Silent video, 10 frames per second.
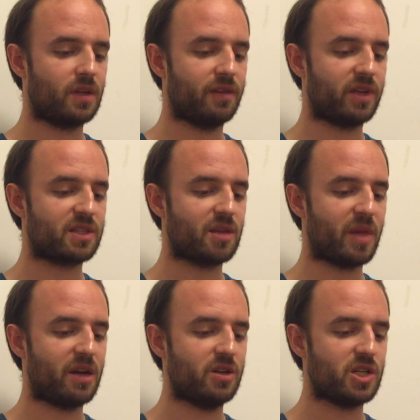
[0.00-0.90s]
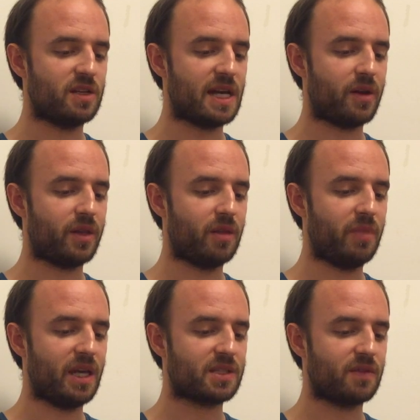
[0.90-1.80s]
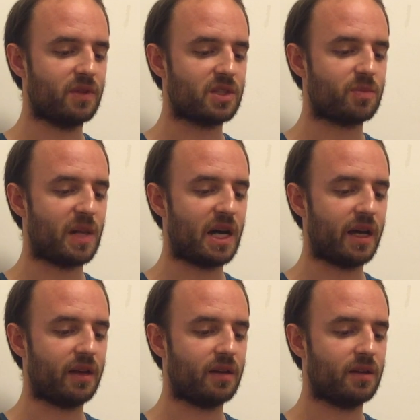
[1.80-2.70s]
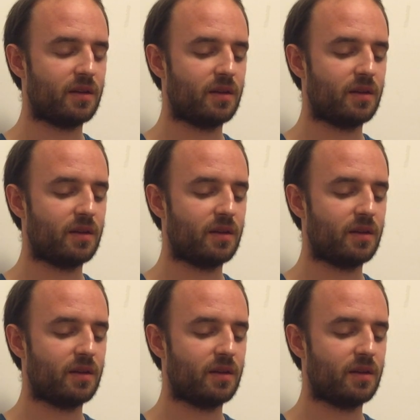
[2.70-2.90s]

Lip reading: Giving some energy down in the base of the spine.